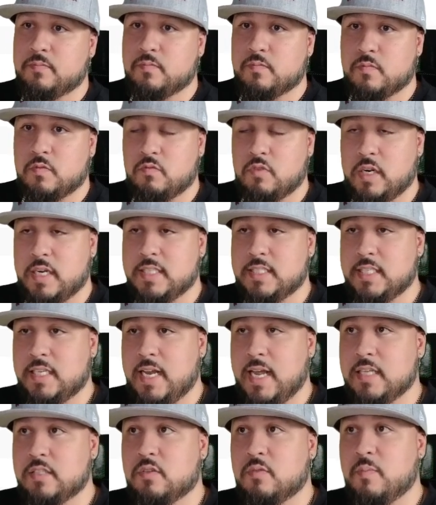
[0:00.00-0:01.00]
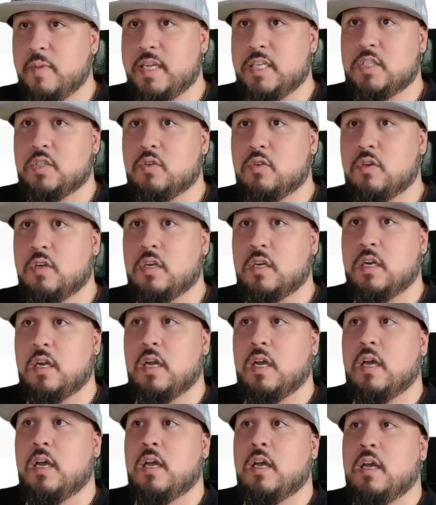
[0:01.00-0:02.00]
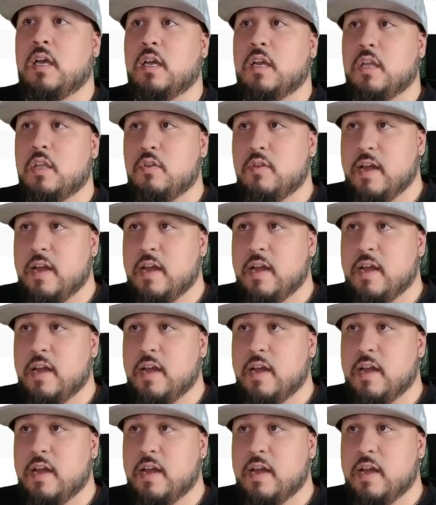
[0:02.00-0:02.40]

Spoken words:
run into that. So make sure you